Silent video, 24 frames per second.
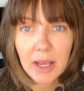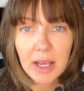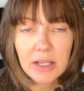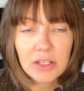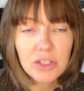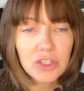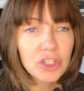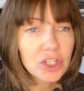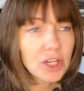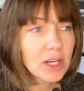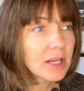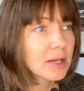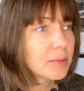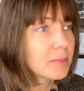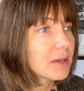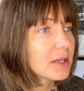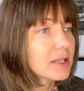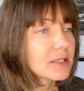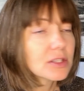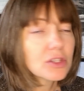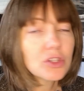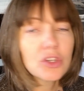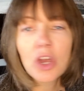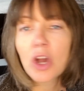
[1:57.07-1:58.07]
And shame
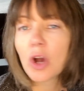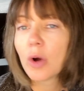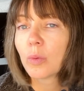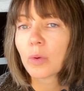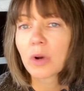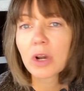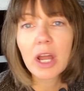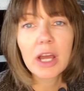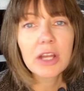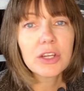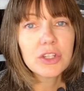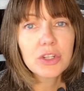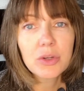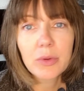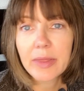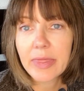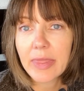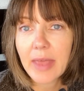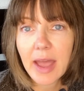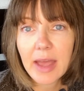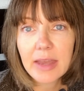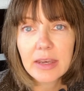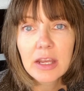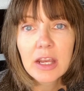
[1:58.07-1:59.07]
is, no, we're not doing
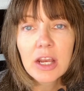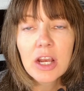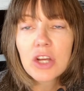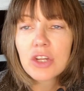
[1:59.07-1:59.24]
that.